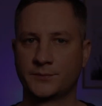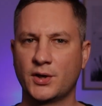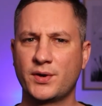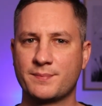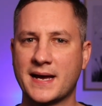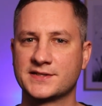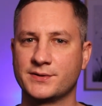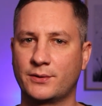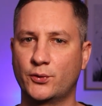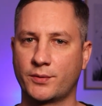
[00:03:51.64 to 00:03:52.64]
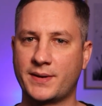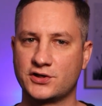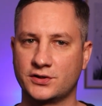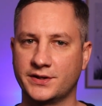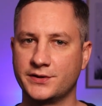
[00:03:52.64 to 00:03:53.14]
Going back to our
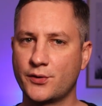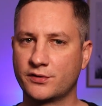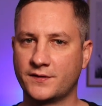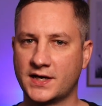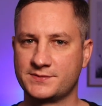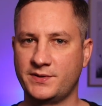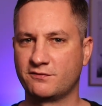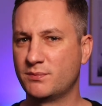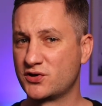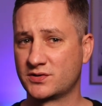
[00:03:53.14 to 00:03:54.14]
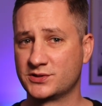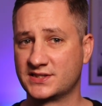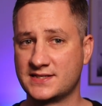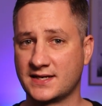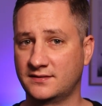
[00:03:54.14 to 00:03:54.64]
automation that notifies me if motion was
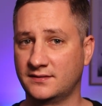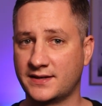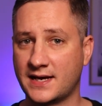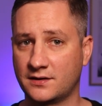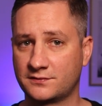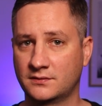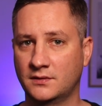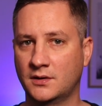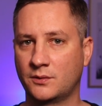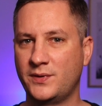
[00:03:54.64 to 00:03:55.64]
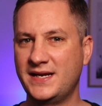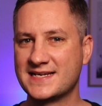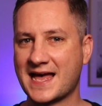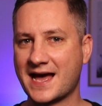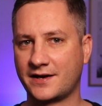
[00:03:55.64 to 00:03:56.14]
detected in the house, we need
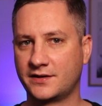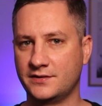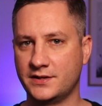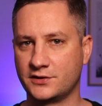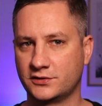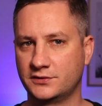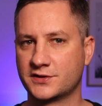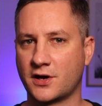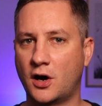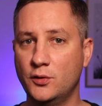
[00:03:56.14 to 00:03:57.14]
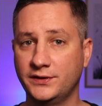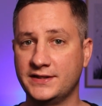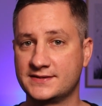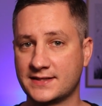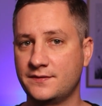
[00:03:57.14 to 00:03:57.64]
to add a condition to
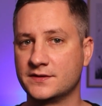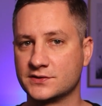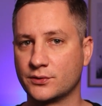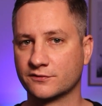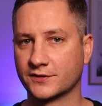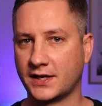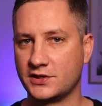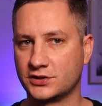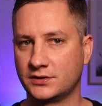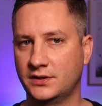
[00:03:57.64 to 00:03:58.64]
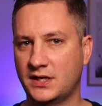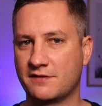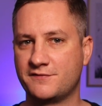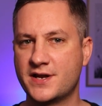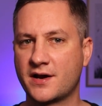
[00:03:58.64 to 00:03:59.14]
only send this notification
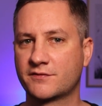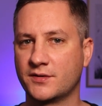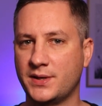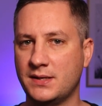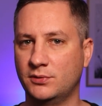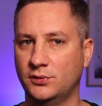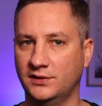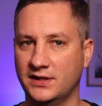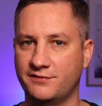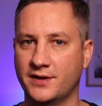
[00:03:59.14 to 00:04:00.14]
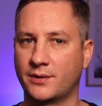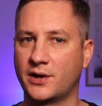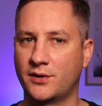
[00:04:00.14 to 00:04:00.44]
if none of the people who live there are